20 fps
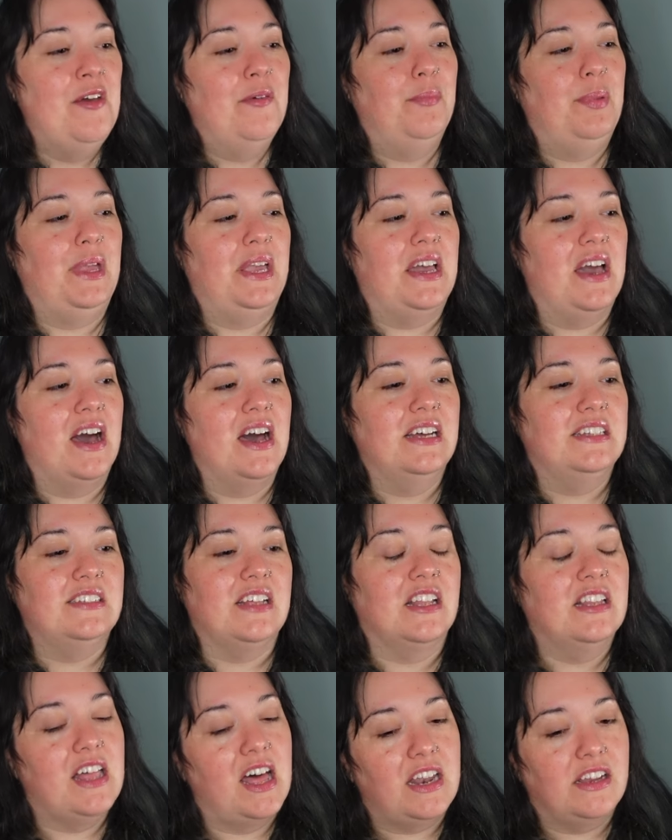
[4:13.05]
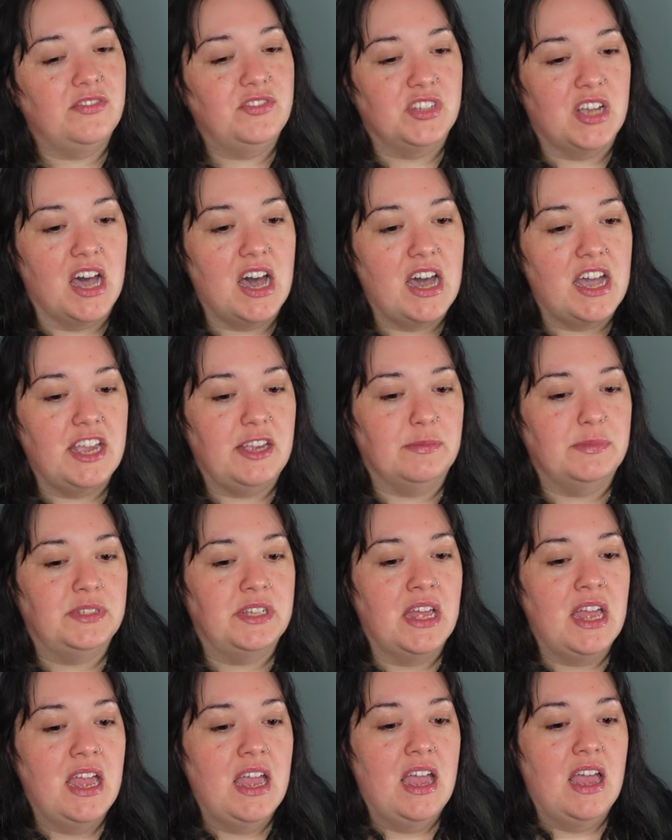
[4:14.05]
because a lot of times
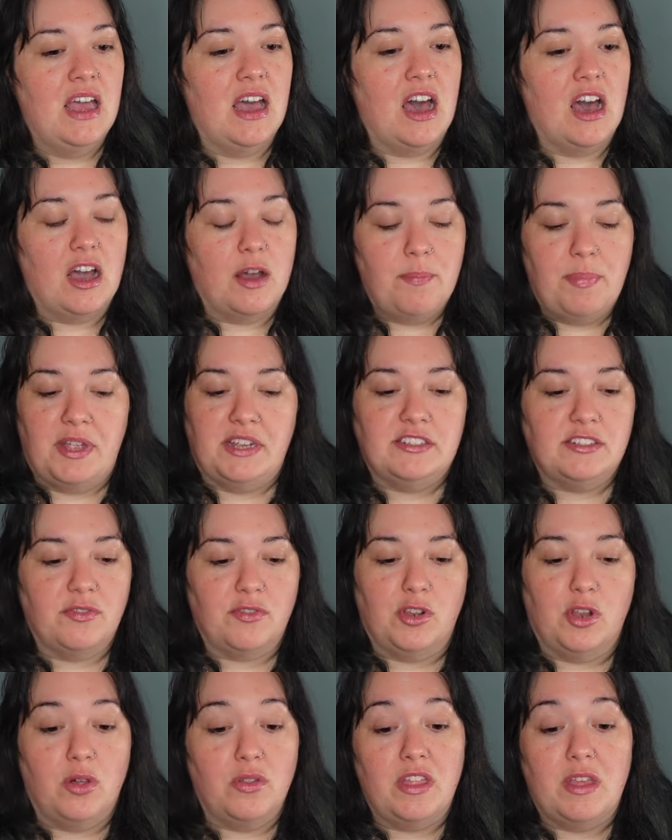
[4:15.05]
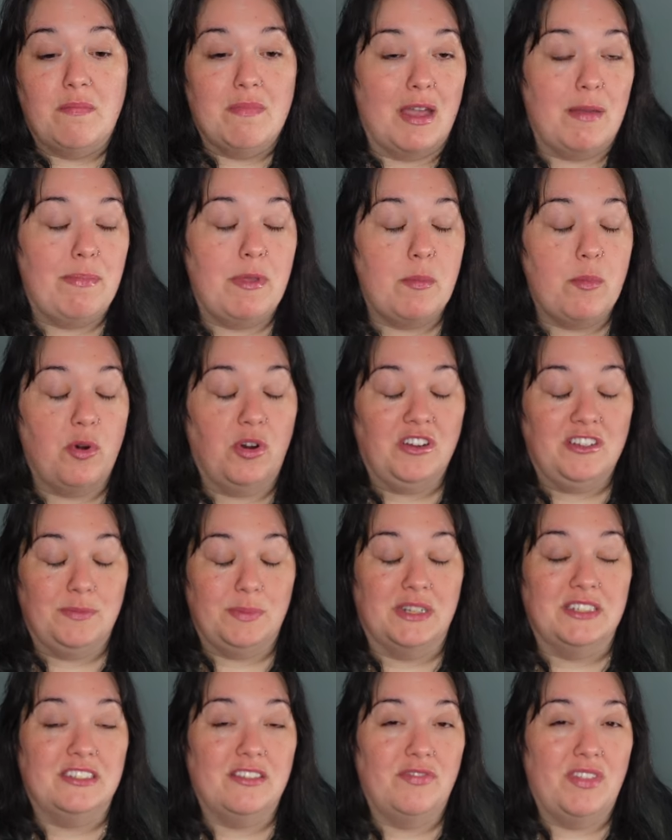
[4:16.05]
a piece of clothing might be more
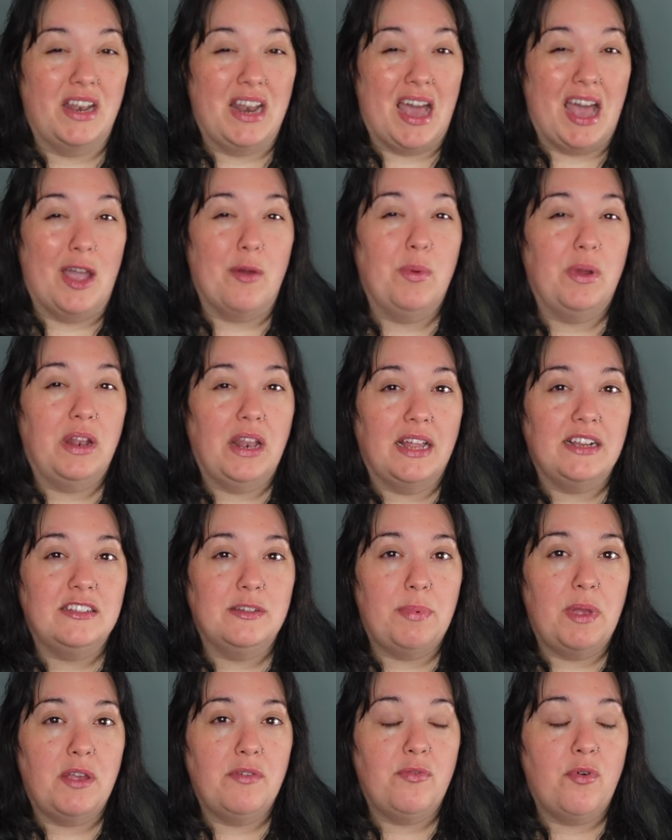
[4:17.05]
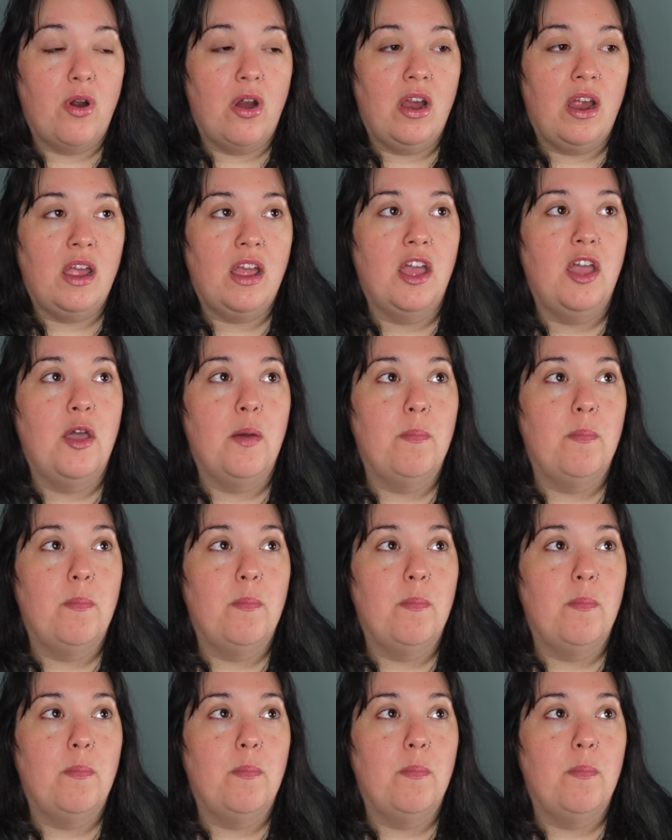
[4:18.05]
expensive than I would like to pay for it,